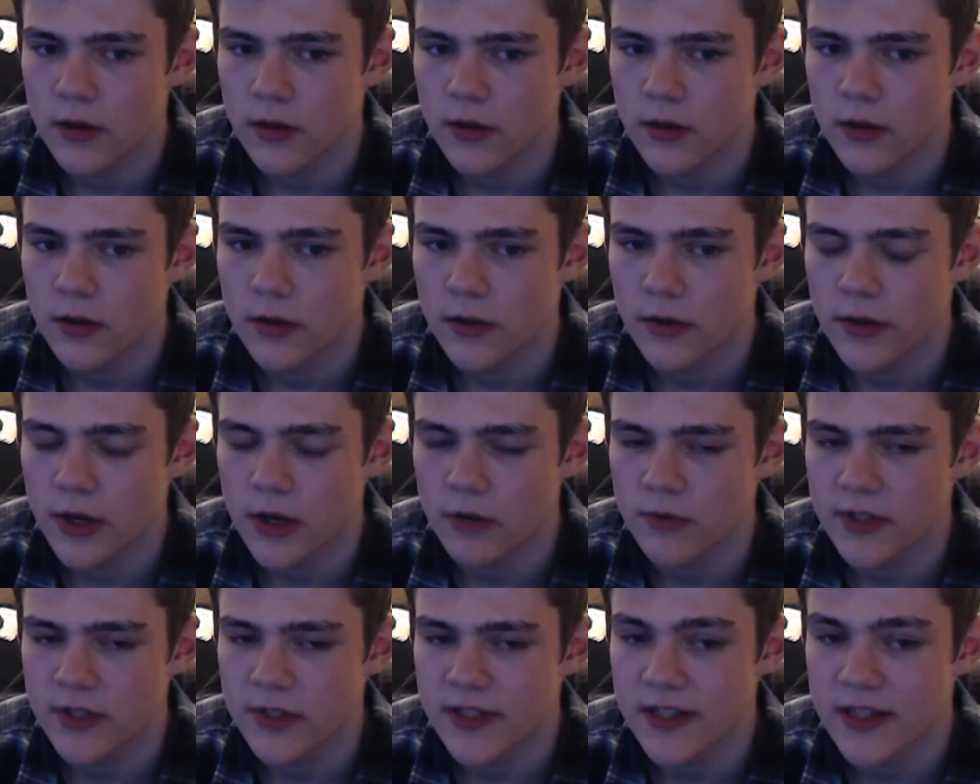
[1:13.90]
There
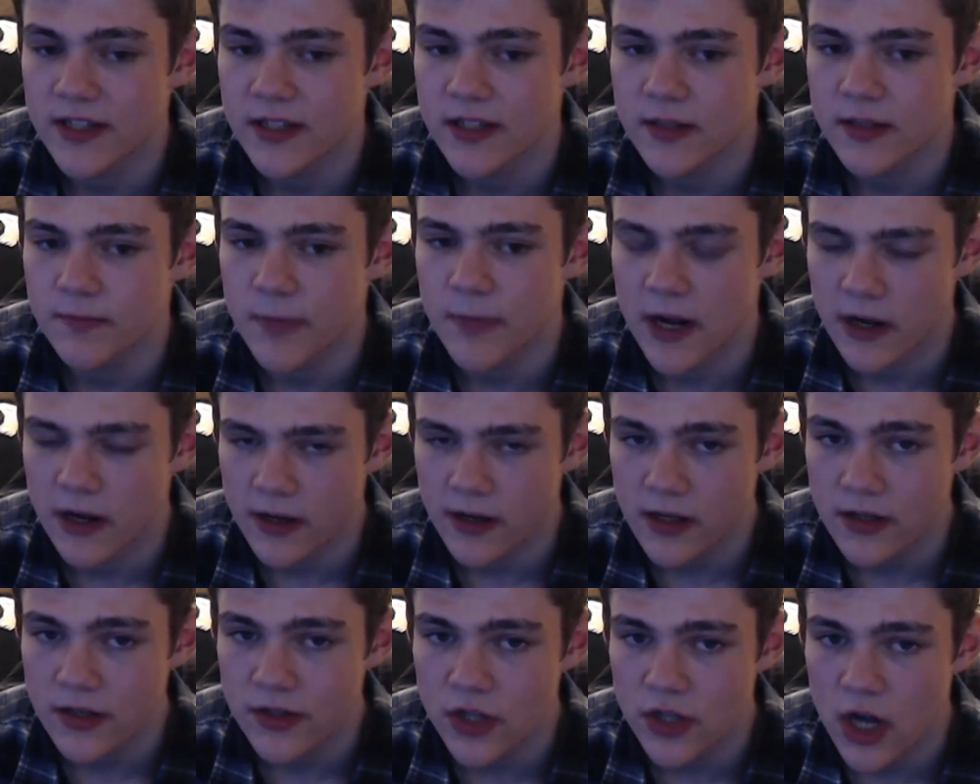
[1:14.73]
was
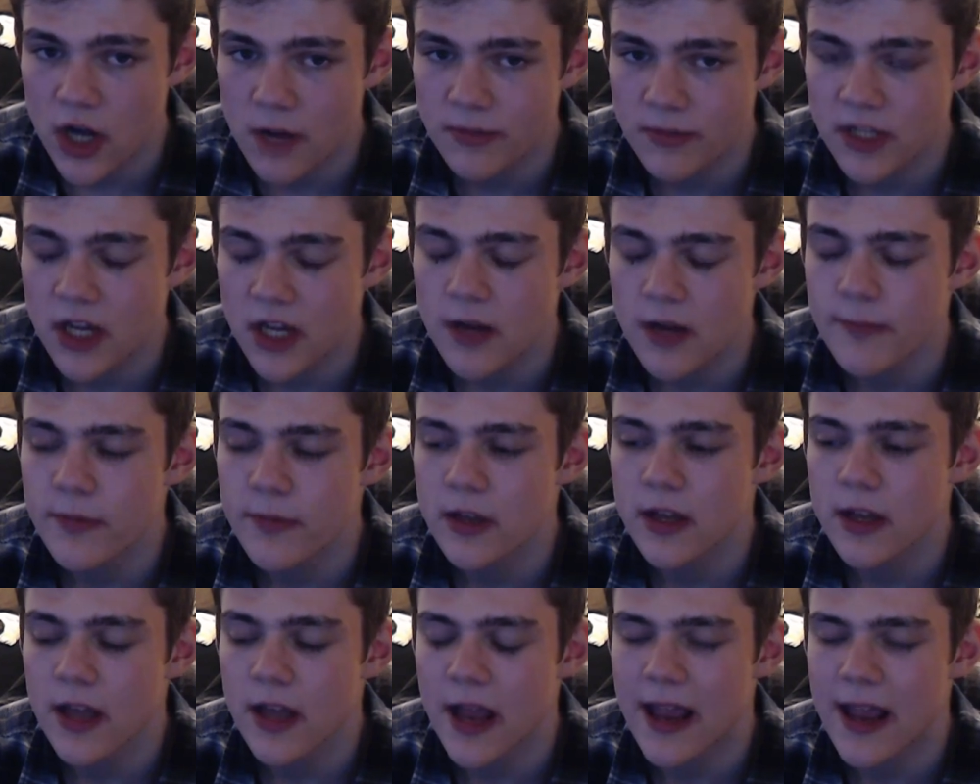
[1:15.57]
asparagus chopped up
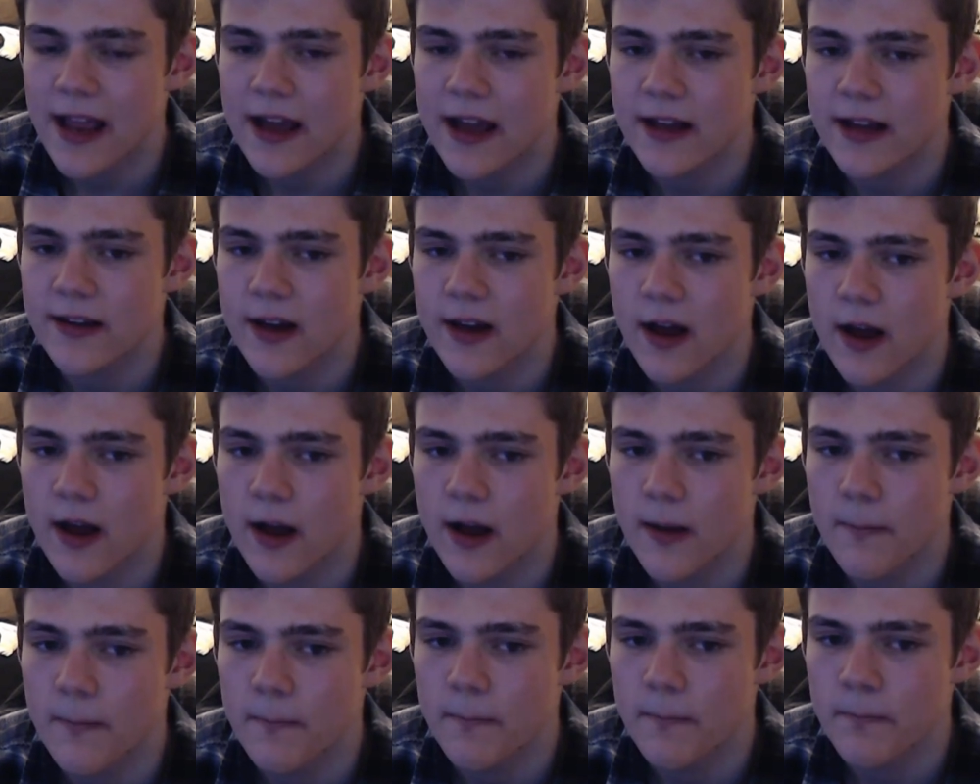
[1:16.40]
and
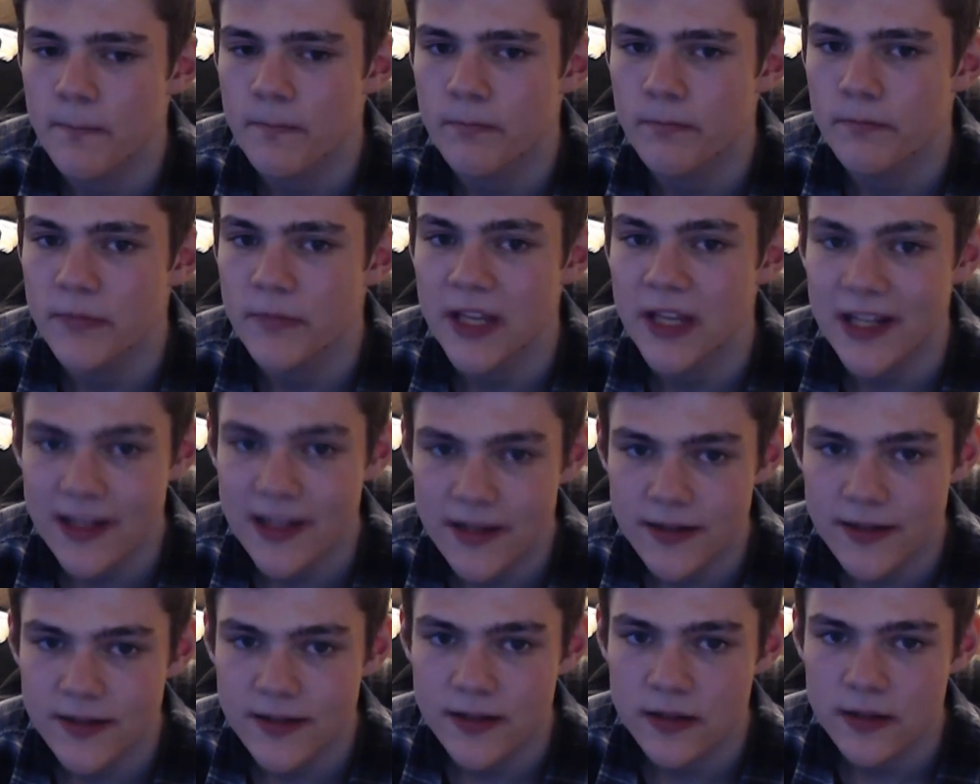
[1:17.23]

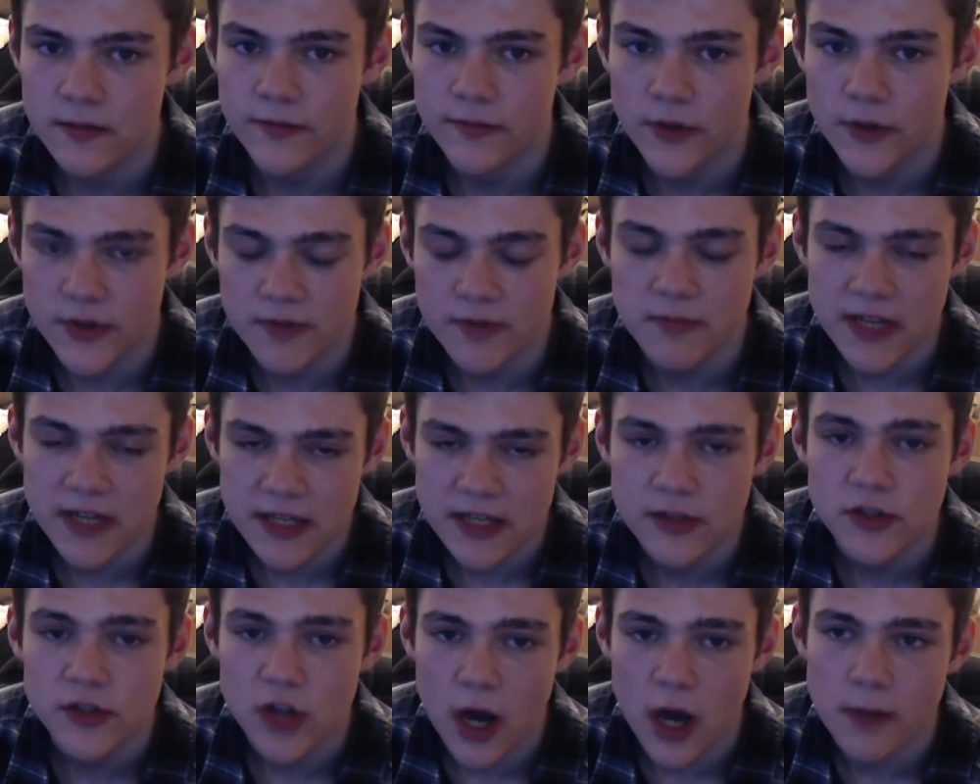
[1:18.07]
frozen peas
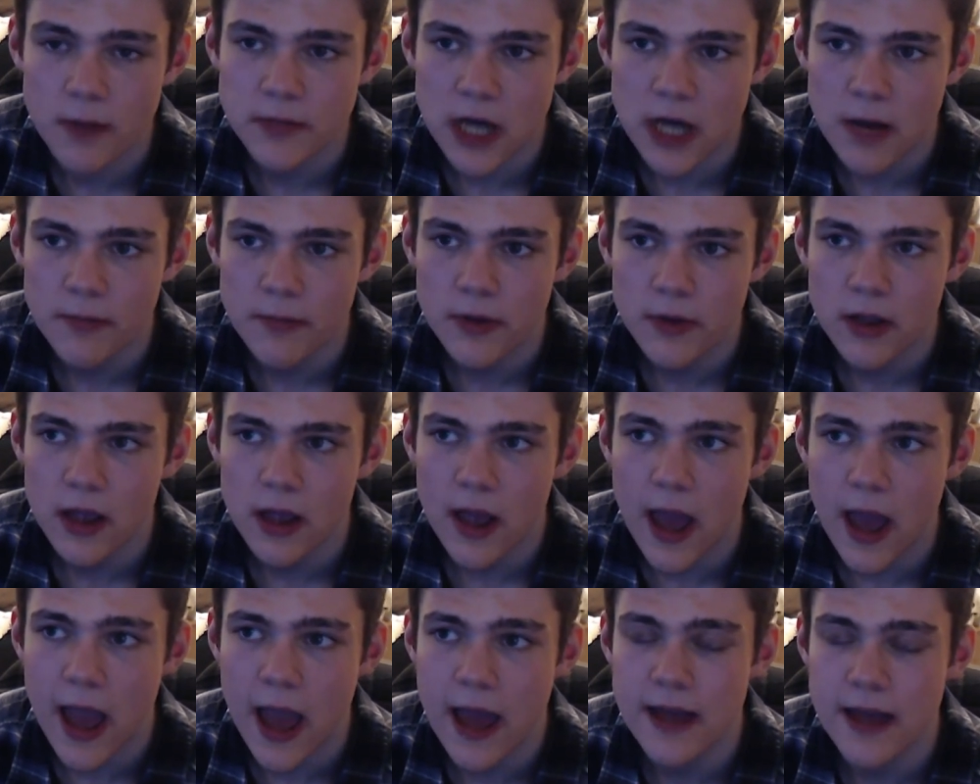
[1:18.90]
chopped up,
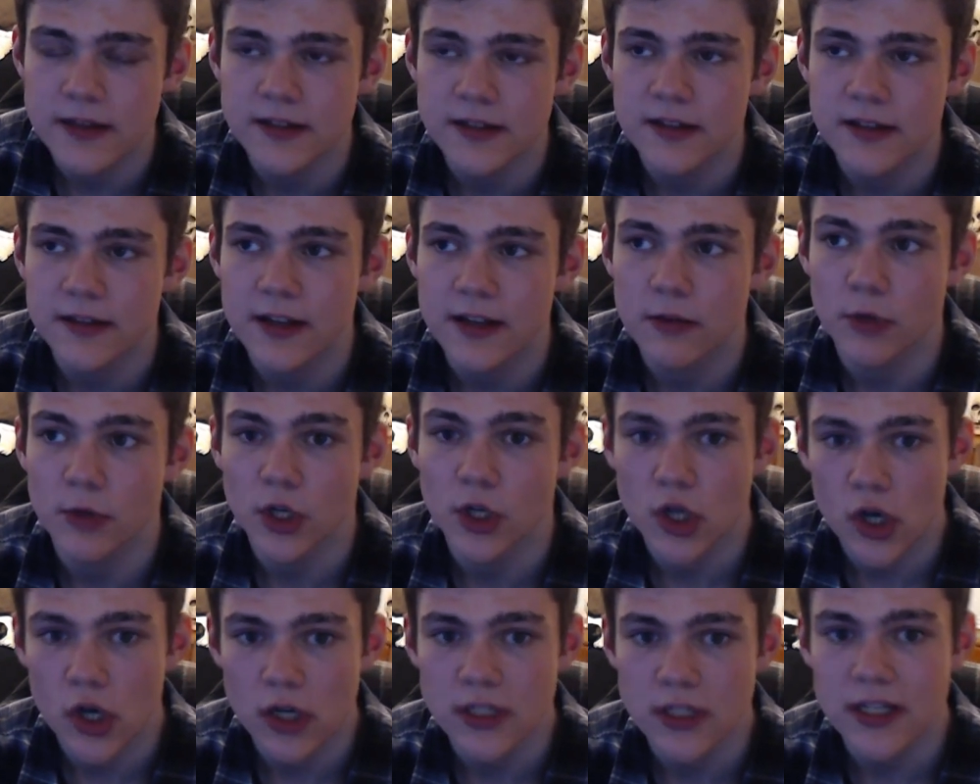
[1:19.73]
and they were
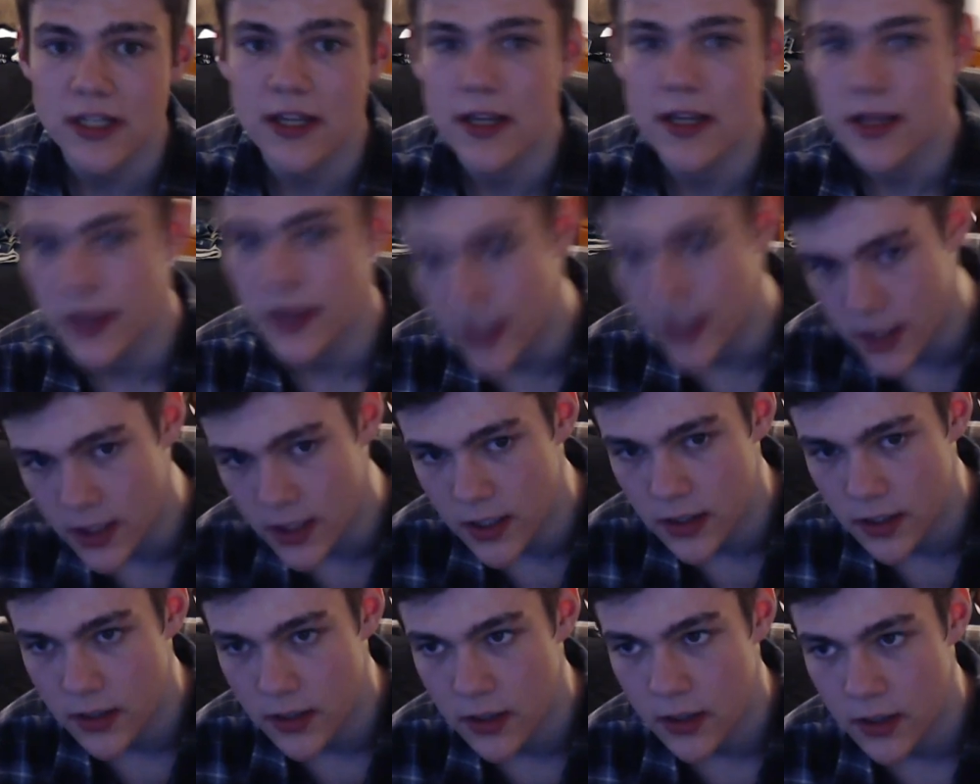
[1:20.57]
cooked in the
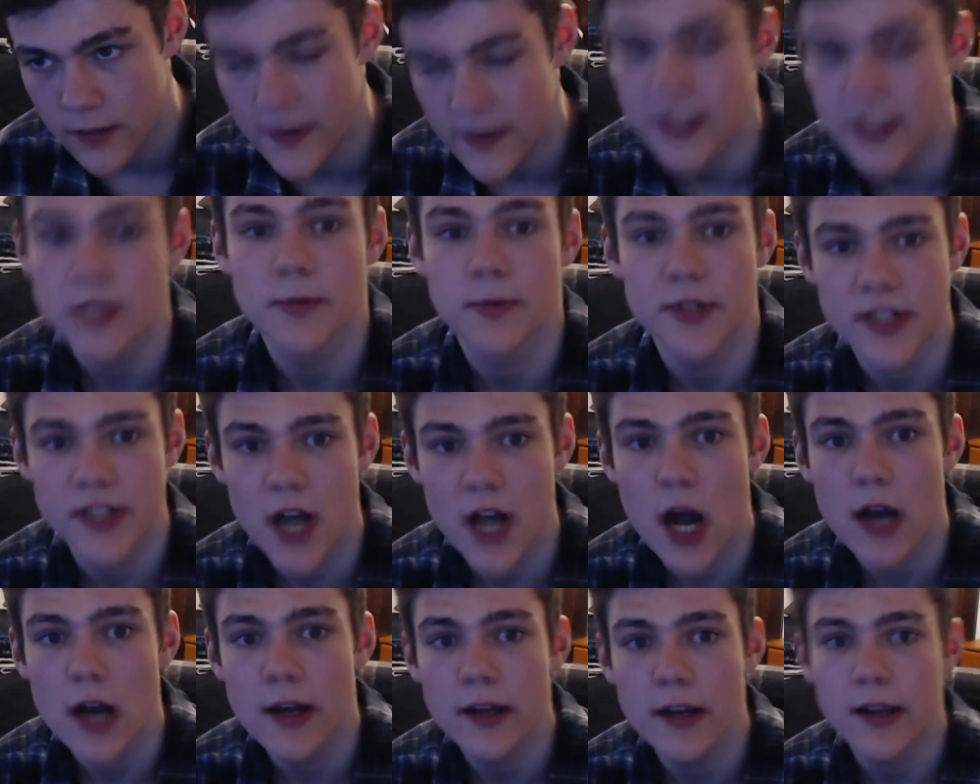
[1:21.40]
vegetable
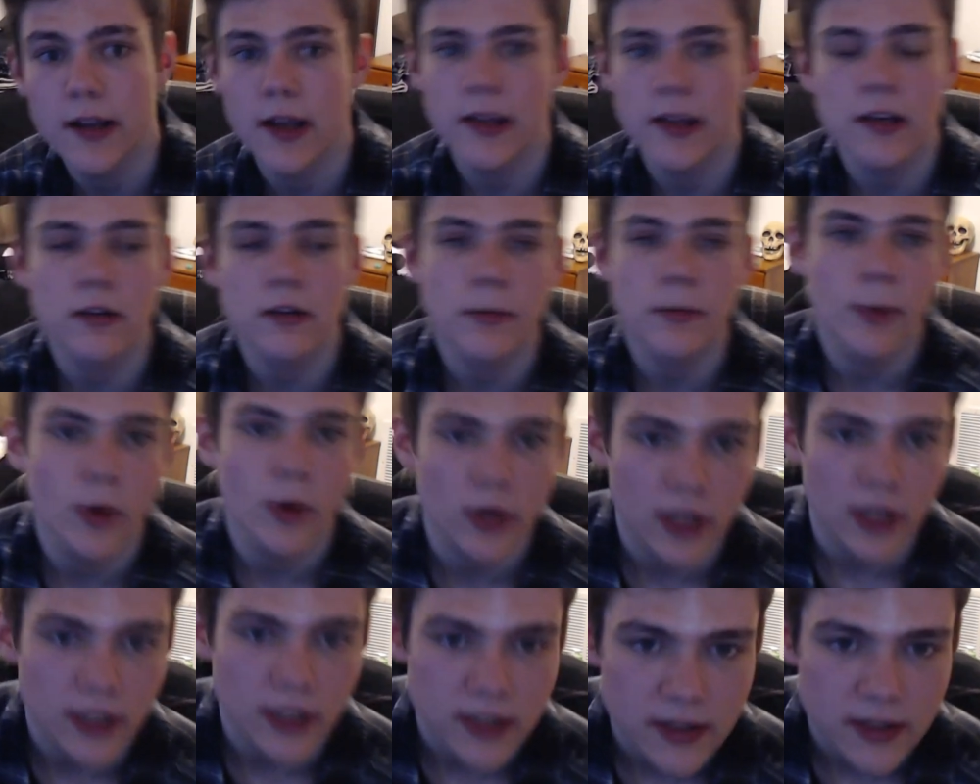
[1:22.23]
stock and they were poured
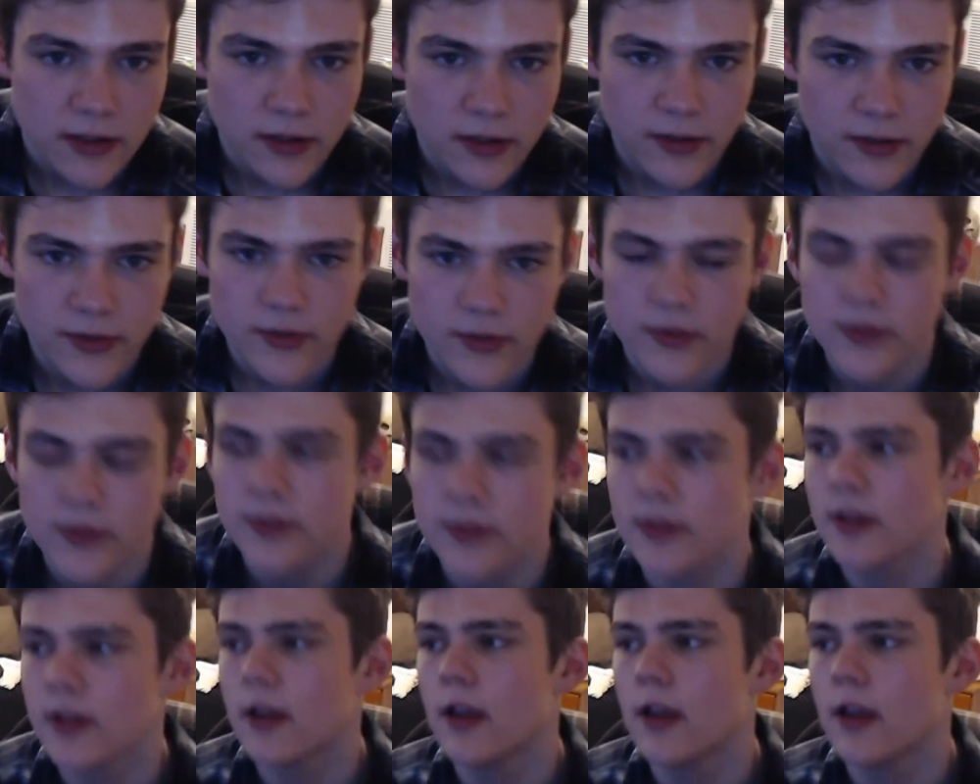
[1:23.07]
onto the couscous.